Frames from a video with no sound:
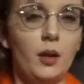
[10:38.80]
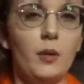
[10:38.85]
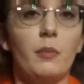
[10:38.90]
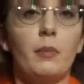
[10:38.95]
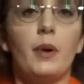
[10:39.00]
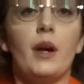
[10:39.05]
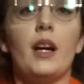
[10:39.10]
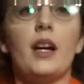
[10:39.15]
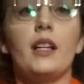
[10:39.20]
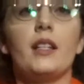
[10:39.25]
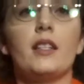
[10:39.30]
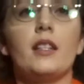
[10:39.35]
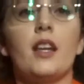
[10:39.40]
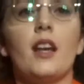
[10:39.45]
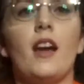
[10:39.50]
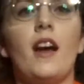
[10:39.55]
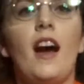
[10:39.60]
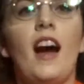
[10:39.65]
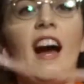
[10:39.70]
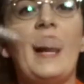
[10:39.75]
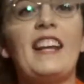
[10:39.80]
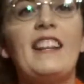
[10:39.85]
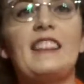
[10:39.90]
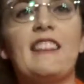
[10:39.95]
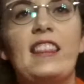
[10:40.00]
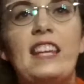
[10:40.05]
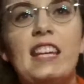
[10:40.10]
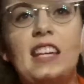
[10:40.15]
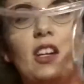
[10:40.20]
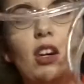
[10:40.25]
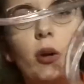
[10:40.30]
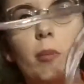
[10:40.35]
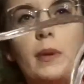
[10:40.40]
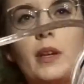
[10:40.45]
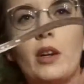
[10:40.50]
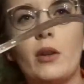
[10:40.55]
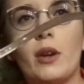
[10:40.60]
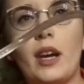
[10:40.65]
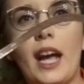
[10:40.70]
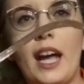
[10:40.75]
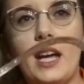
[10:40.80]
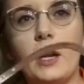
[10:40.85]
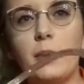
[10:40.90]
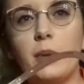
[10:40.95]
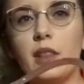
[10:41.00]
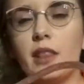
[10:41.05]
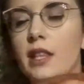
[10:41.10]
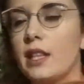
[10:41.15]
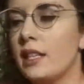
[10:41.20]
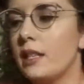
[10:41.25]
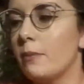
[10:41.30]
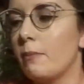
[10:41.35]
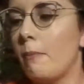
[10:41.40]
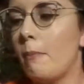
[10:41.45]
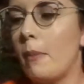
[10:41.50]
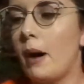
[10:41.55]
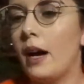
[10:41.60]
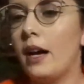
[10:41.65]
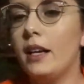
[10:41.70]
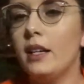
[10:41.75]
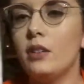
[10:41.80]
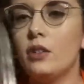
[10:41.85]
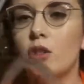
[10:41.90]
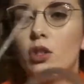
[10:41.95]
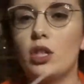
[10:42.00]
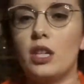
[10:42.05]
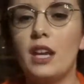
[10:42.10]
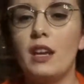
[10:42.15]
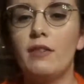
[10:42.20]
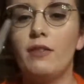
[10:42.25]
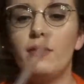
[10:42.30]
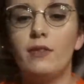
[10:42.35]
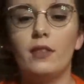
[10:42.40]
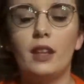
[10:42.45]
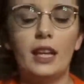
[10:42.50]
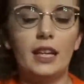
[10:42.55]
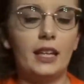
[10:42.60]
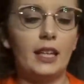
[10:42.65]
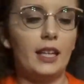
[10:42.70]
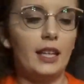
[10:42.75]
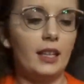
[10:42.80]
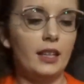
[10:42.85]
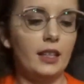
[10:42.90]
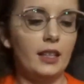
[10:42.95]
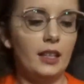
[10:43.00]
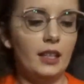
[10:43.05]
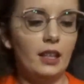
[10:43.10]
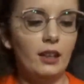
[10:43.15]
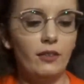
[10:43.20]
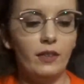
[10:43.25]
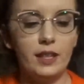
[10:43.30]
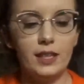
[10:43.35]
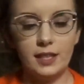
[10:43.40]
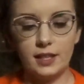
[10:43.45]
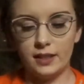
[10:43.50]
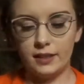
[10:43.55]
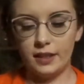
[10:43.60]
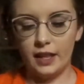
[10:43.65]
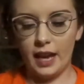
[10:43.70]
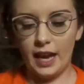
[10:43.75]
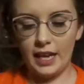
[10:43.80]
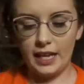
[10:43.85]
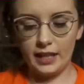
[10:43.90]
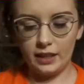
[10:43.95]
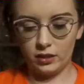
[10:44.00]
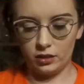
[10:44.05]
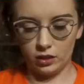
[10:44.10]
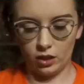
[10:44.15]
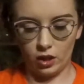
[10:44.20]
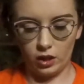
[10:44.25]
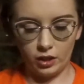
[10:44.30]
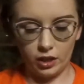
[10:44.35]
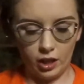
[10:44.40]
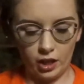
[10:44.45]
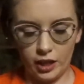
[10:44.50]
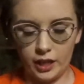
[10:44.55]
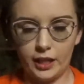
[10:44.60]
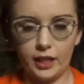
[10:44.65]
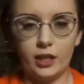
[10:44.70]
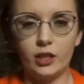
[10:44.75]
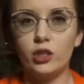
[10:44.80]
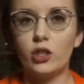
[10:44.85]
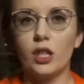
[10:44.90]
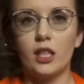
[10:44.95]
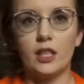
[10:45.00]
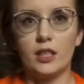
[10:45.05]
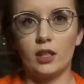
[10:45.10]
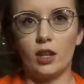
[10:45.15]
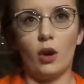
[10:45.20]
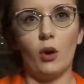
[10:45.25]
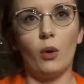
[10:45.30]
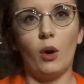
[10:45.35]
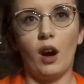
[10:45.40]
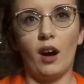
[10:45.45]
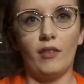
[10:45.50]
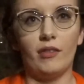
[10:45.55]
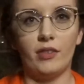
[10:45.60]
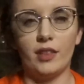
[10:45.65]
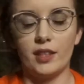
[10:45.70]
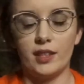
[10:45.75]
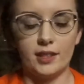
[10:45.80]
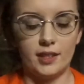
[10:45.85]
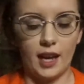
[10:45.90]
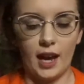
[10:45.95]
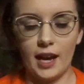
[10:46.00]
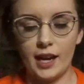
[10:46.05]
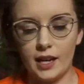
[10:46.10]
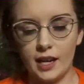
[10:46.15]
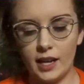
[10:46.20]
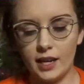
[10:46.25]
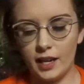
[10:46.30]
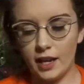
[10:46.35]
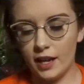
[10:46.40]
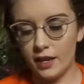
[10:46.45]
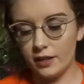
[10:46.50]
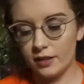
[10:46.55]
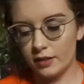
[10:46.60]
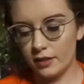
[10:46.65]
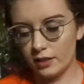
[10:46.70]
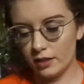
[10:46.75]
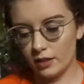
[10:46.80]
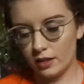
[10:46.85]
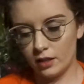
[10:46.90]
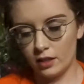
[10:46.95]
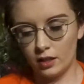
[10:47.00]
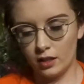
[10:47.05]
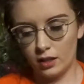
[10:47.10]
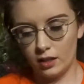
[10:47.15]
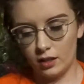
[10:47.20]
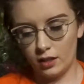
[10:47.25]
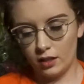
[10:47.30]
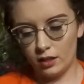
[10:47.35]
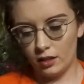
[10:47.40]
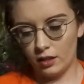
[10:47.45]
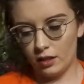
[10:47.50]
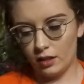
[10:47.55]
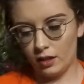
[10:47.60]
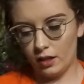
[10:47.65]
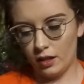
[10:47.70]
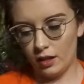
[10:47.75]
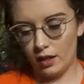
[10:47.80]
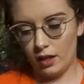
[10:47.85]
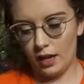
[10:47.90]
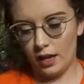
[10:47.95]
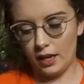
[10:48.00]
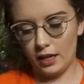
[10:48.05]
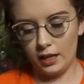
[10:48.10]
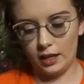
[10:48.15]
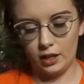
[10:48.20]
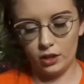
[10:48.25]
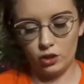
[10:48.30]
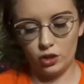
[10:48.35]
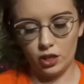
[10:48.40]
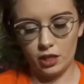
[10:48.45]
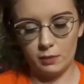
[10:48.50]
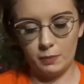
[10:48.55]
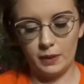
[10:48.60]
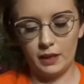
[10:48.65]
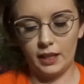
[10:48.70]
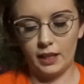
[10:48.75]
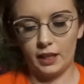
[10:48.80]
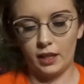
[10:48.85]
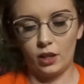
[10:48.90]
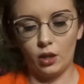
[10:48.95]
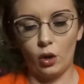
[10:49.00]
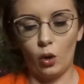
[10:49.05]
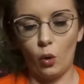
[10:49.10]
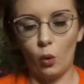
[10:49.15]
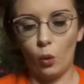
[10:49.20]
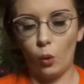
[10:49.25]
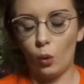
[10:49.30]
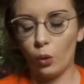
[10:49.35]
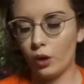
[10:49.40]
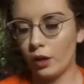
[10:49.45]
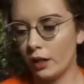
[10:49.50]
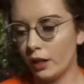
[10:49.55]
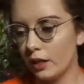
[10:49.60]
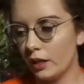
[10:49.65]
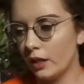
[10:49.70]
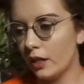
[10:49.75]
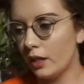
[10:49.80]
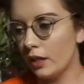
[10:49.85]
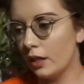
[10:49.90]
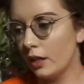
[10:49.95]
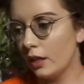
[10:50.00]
But I think I'll be okay with this much. If it's any longer, it could just go off the side, I guess. And it can just be like a cord.